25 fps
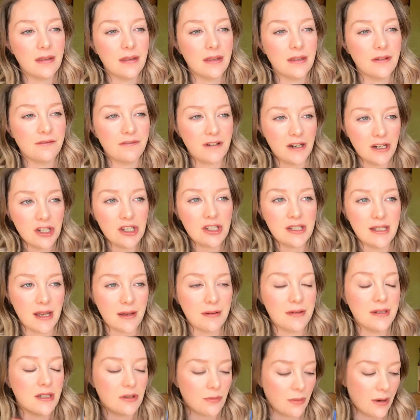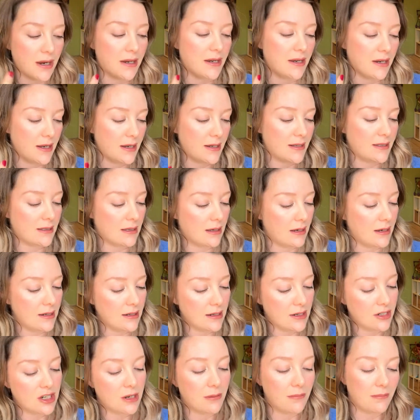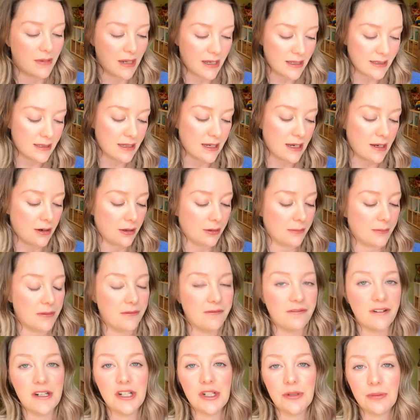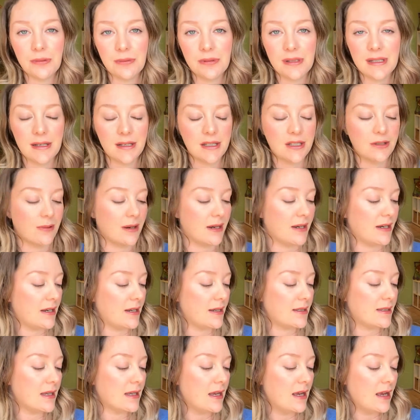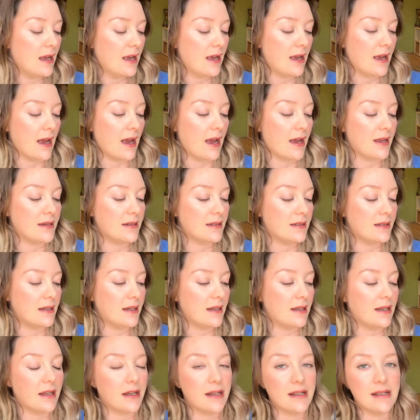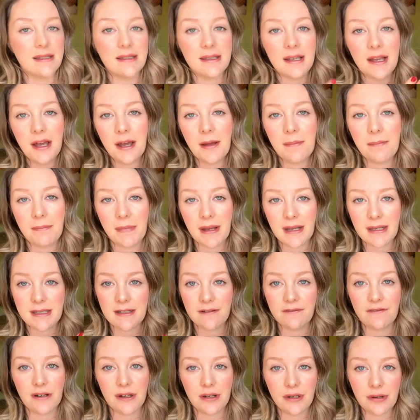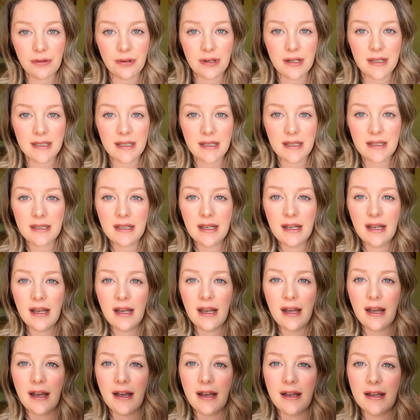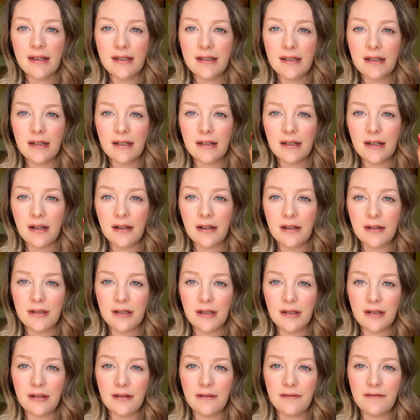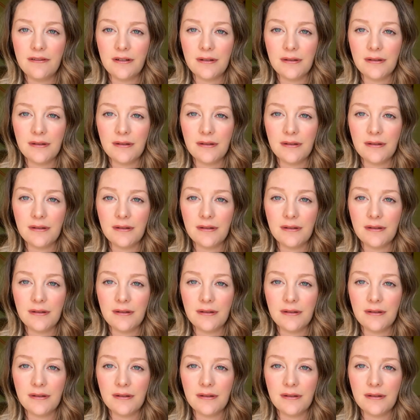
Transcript: the French sounds quite nice. English I'm less keen on, but the French one sounds quite nice. And it lights up, makes different noises. And I don't know if